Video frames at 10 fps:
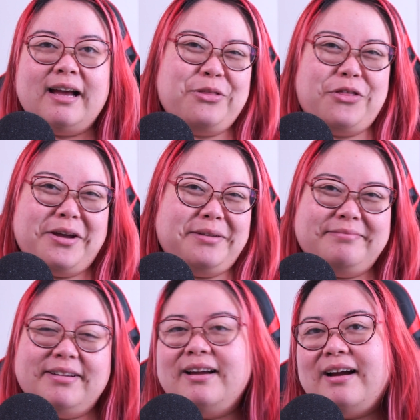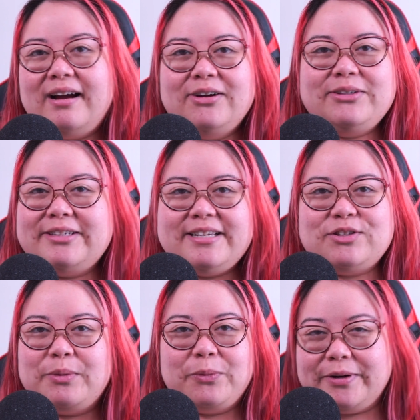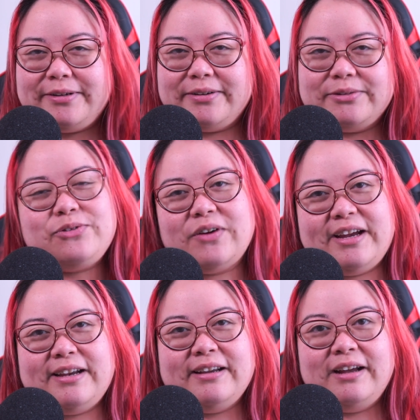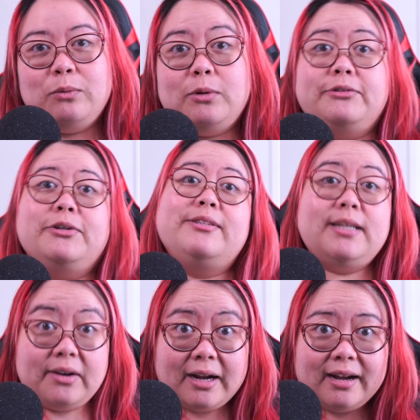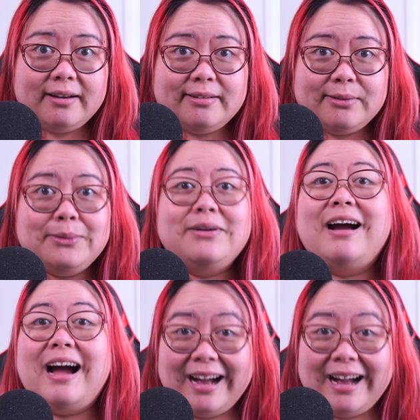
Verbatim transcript: I thought, who needs more windows, right? Well, turns out I do.